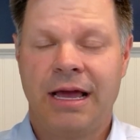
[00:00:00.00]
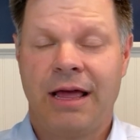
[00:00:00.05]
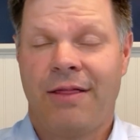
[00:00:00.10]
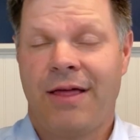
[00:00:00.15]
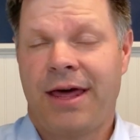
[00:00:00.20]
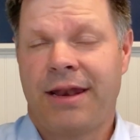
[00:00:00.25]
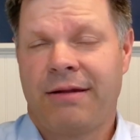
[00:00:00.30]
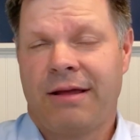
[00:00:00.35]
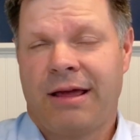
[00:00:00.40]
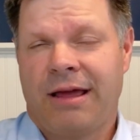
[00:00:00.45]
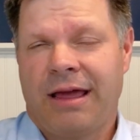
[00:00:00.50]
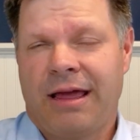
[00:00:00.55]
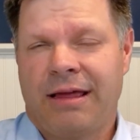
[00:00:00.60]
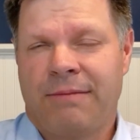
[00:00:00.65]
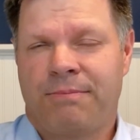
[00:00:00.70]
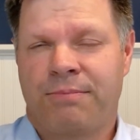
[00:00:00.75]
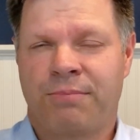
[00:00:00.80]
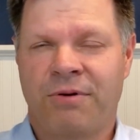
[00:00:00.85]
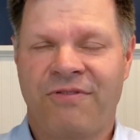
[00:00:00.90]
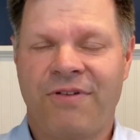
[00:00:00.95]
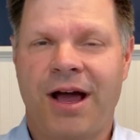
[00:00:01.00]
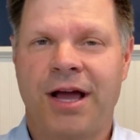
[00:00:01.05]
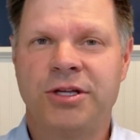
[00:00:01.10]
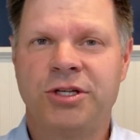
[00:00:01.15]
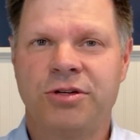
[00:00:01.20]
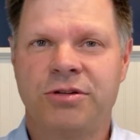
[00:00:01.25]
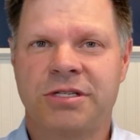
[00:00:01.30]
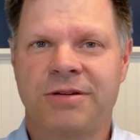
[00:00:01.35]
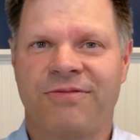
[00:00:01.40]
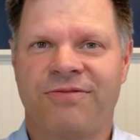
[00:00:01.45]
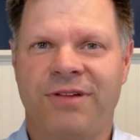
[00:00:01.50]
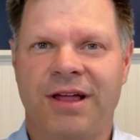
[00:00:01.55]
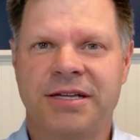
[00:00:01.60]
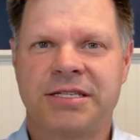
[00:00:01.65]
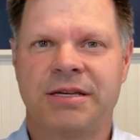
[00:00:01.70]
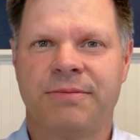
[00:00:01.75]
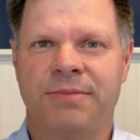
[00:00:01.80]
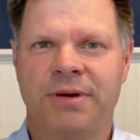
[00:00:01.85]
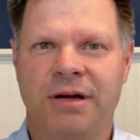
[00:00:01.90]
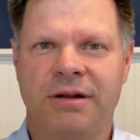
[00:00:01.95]
That provides you some
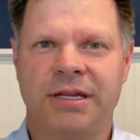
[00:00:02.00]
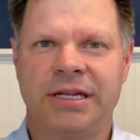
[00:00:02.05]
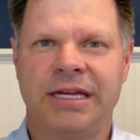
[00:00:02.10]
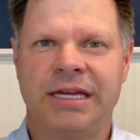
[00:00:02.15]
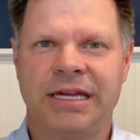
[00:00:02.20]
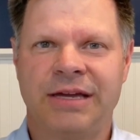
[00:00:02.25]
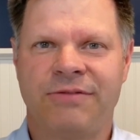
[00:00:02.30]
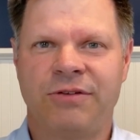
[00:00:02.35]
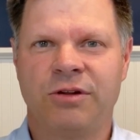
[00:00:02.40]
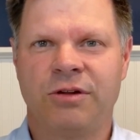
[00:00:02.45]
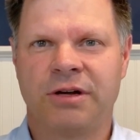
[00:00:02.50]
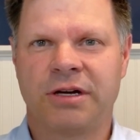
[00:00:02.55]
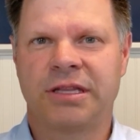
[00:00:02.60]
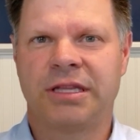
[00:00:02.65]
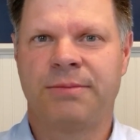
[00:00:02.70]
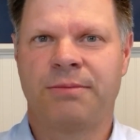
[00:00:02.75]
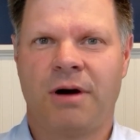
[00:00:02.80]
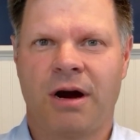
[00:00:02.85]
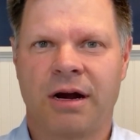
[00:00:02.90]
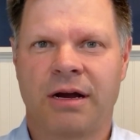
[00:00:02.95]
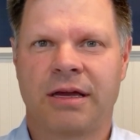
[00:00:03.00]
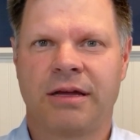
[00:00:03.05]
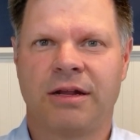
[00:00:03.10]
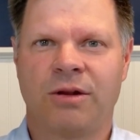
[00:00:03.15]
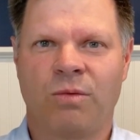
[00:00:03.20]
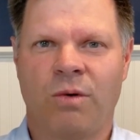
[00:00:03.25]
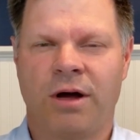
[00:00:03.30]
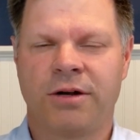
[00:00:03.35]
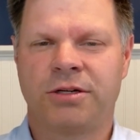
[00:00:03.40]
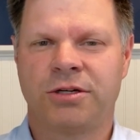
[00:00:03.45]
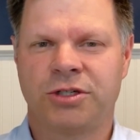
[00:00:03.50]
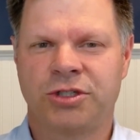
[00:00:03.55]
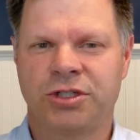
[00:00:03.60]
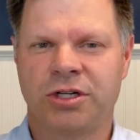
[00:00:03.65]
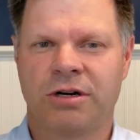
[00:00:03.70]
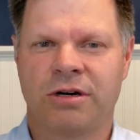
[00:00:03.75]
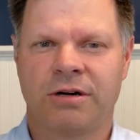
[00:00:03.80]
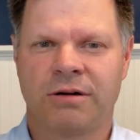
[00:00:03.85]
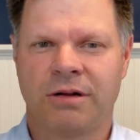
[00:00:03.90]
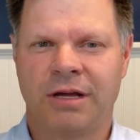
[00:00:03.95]
flexibility if you look at the market and want
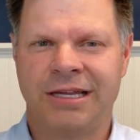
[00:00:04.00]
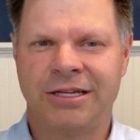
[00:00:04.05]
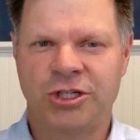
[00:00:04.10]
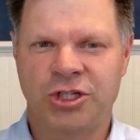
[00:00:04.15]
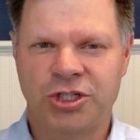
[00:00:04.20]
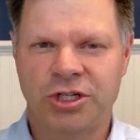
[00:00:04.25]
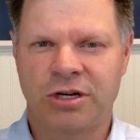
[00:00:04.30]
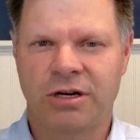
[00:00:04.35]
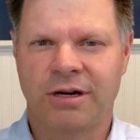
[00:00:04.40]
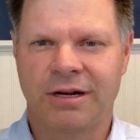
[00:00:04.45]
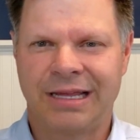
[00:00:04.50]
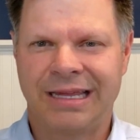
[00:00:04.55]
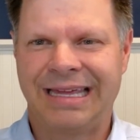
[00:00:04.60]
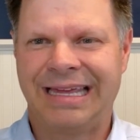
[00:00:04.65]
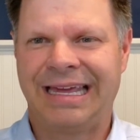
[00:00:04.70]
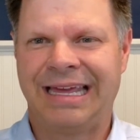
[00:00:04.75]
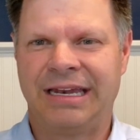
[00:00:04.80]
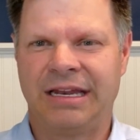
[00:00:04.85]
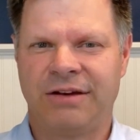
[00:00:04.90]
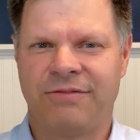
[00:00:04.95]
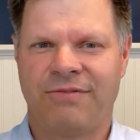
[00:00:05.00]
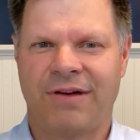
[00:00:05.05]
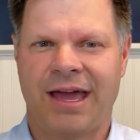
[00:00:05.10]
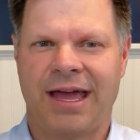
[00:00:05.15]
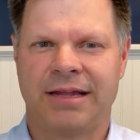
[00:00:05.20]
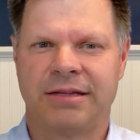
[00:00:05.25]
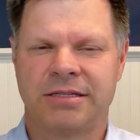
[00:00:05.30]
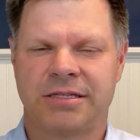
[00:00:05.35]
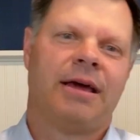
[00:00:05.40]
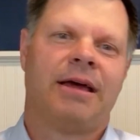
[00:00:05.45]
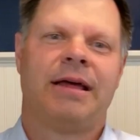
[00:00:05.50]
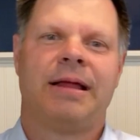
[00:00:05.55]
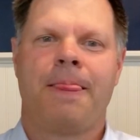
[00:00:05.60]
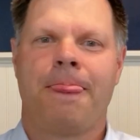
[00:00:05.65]
to insure in advance.